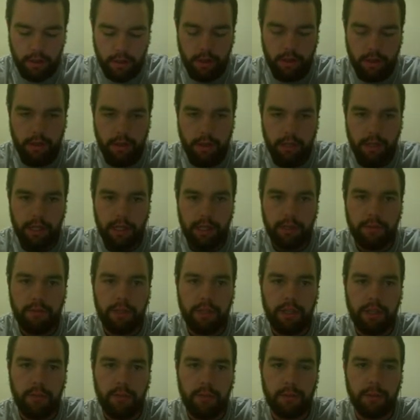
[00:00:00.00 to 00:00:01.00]
Yeah, definitely
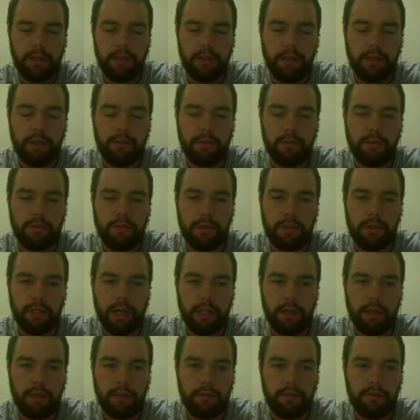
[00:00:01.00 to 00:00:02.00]
get my leftovers knocked
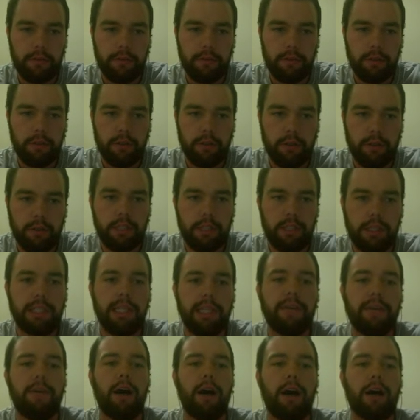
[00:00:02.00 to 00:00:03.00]
off. It does
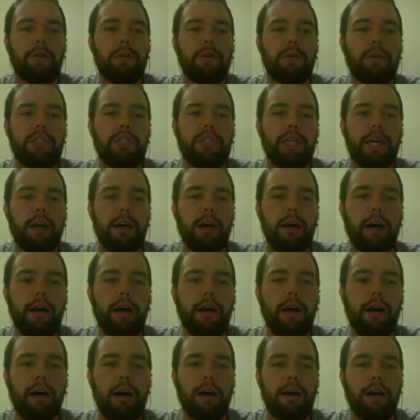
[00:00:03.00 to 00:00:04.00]
have Aqua Jet!
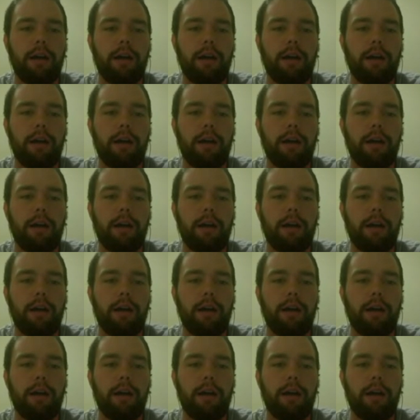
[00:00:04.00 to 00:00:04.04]
Ugh!